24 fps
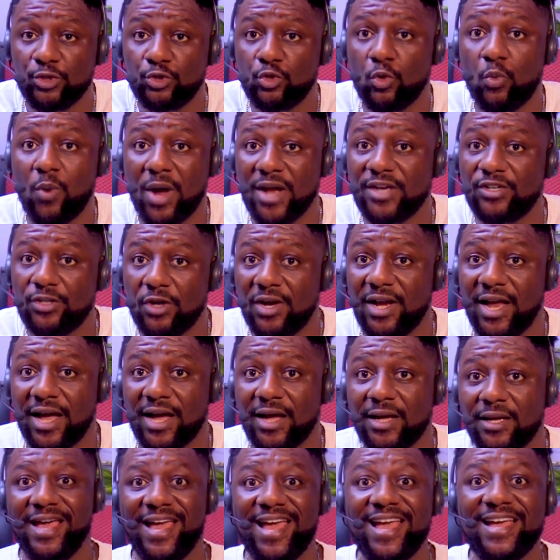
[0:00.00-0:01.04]
to
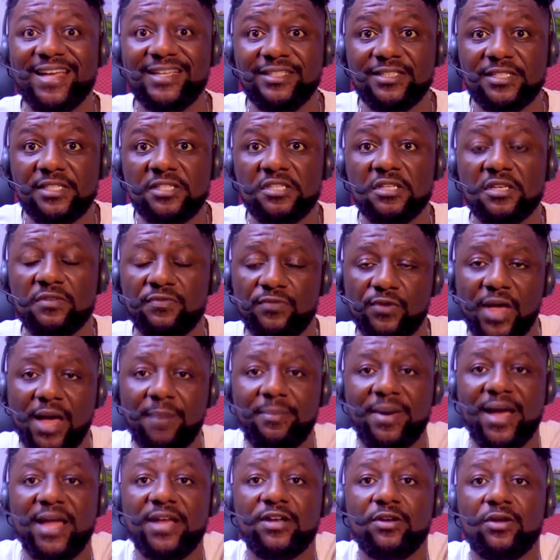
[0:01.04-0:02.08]
$1. Hence, if you are
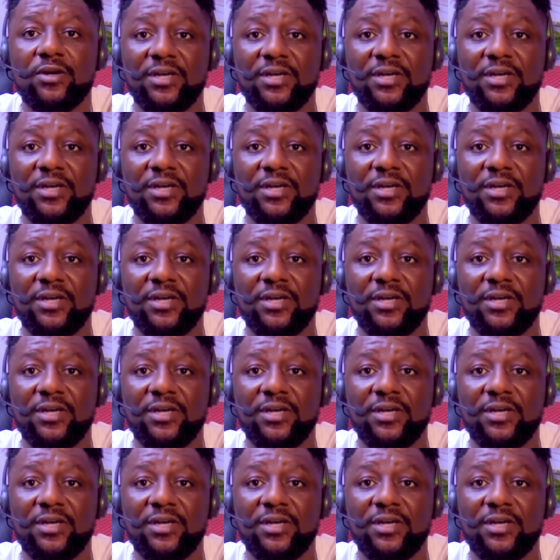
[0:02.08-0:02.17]
buying